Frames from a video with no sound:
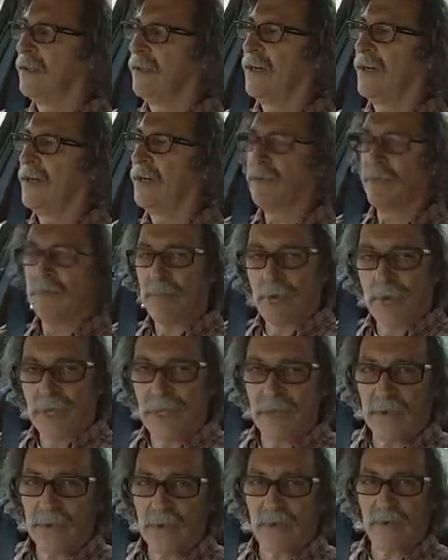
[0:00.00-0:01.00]
And it would
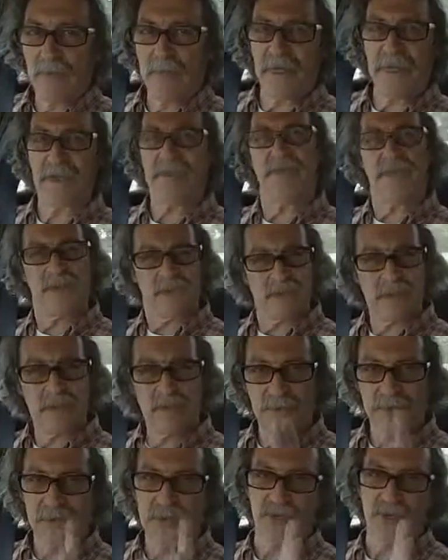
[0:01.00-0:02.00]
probably look a lot better if you just
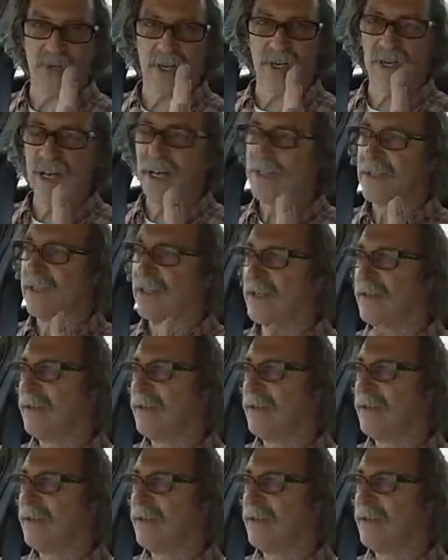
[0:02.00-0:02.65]
look straight at it.